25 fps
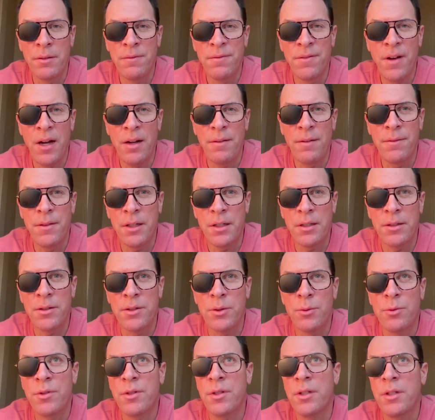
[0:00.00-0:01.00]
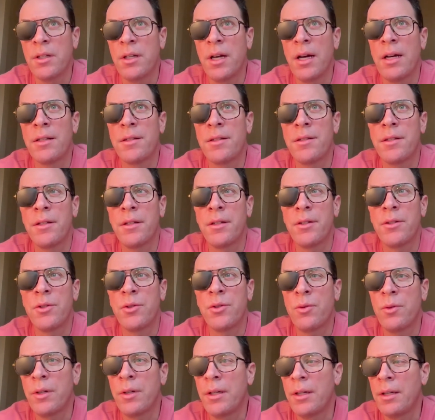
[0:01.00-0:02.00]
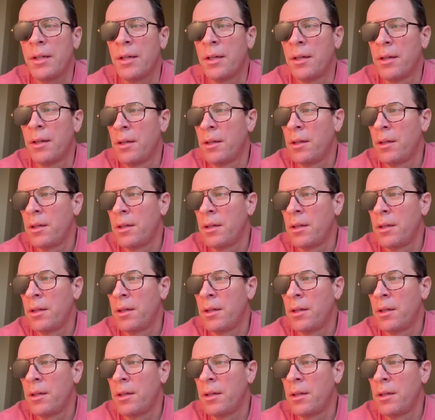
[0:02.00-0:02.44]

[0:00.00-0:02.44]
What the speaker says: 5 things you see. I see a tree.